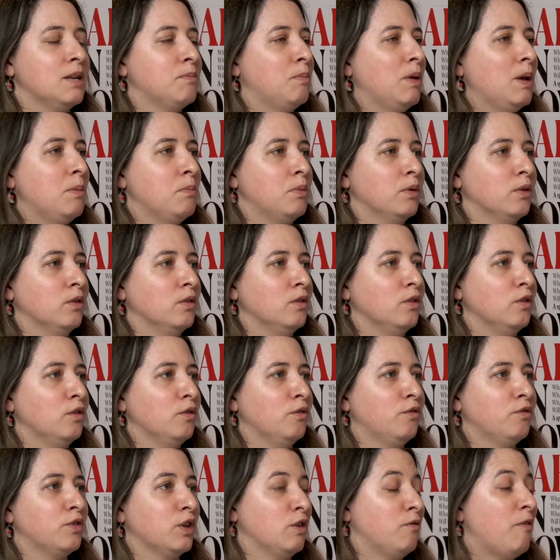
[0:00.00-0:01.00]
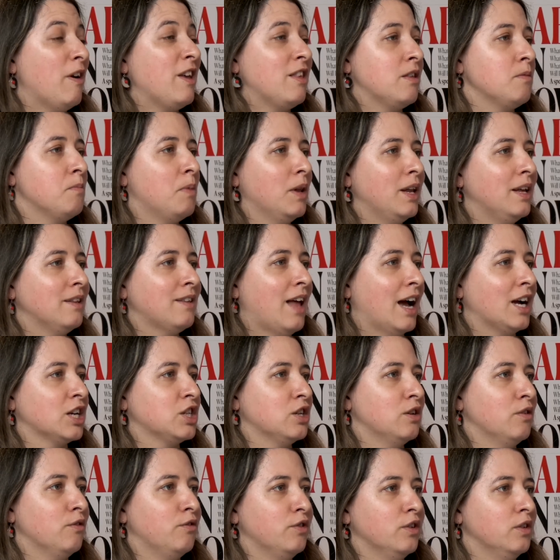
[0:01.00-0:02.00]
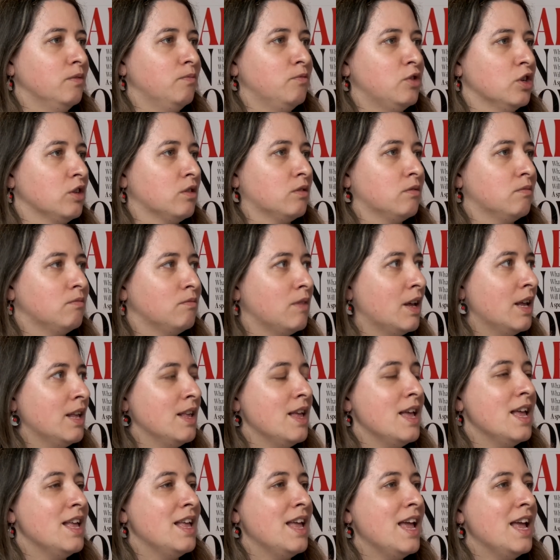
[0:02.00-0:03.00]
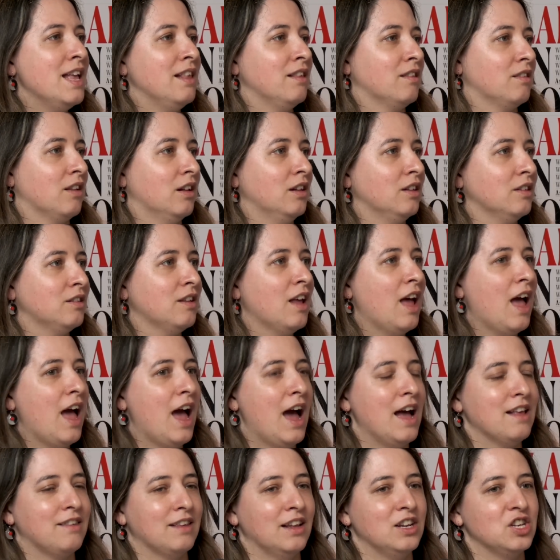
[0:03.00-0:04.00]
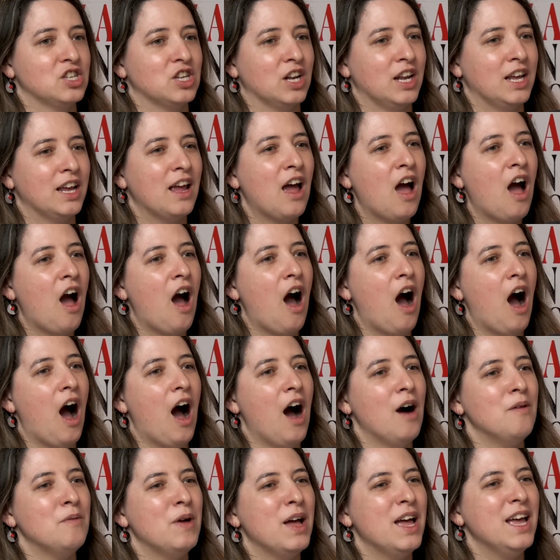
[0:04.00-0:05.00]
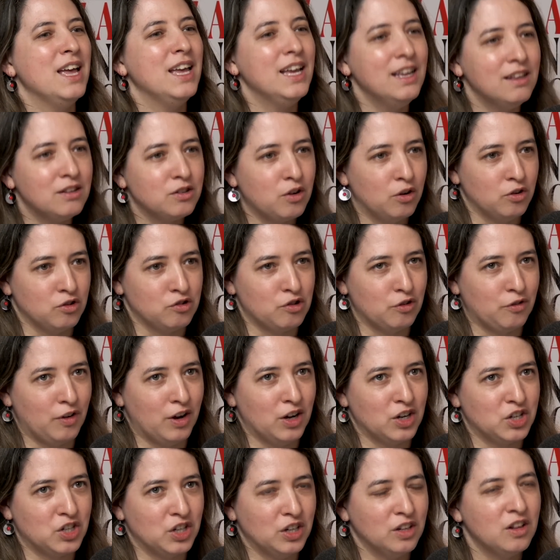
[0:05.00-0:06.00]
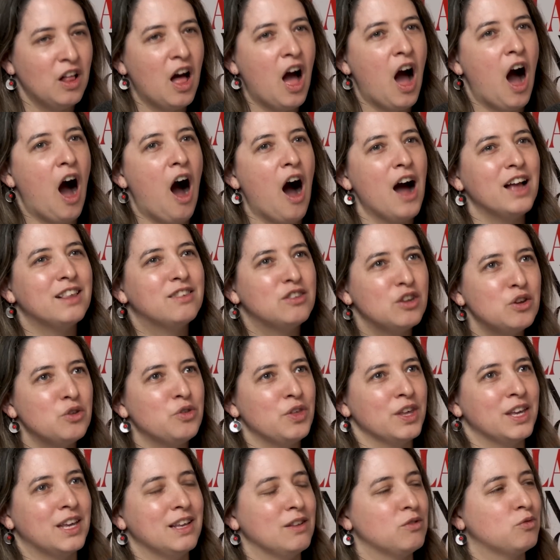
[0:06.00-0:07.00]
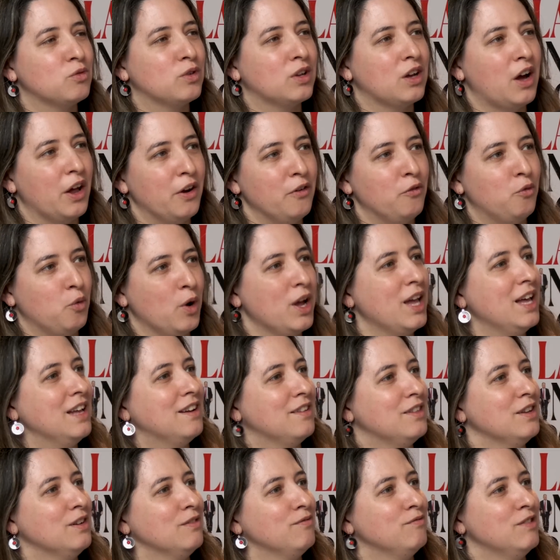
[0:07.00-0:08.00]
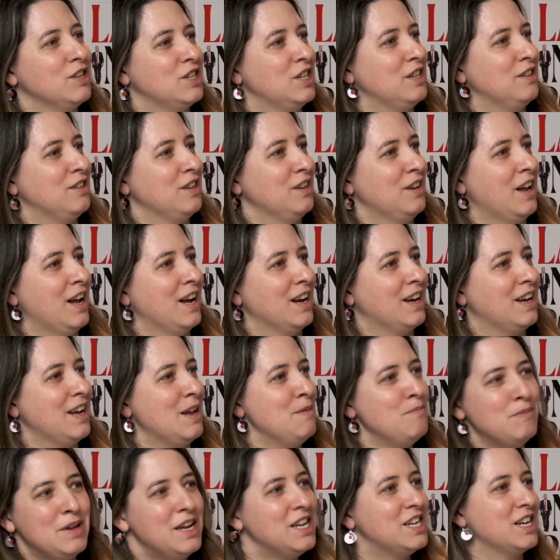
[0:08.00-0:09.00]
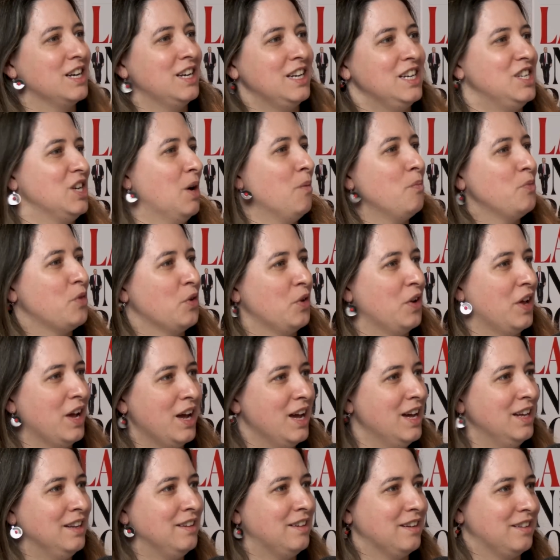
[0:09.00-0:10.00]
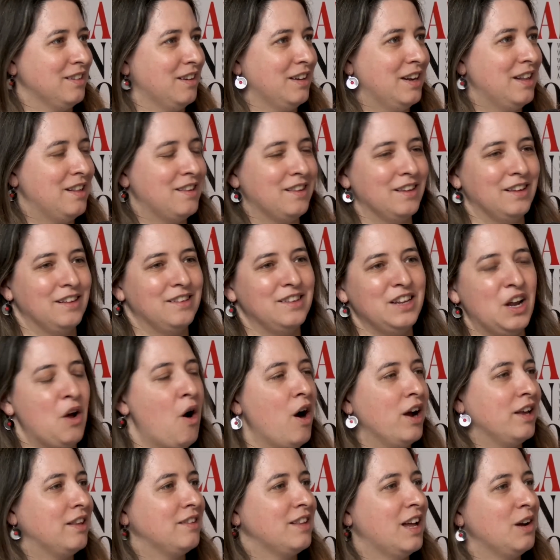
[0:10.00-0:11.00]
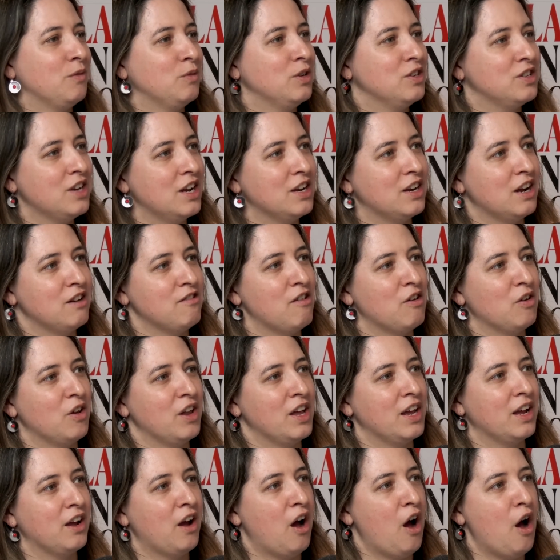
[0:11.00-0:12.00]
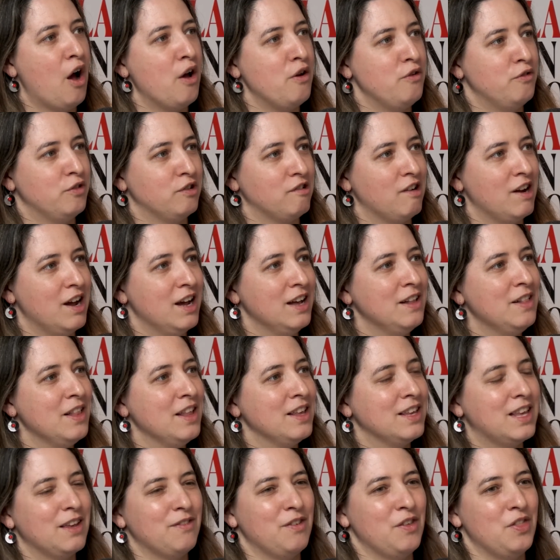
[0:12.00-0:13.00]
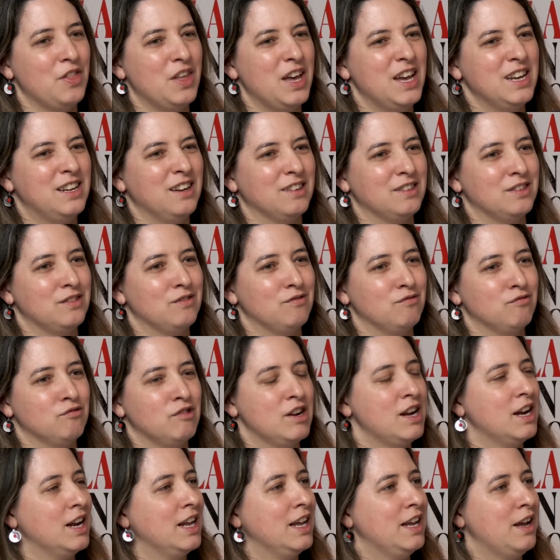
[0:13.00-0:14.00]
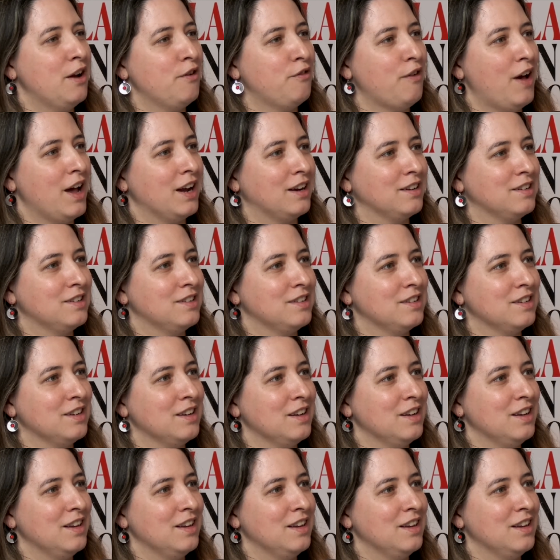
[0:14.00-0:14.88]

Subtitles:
to people sort of facing police action for just insults, essentially. It is controversial. I do think it's kind of weird that Rishi Sunak immediately jumped on it and decided to, I stand with JK Rowling over it, given that it doesn't really affect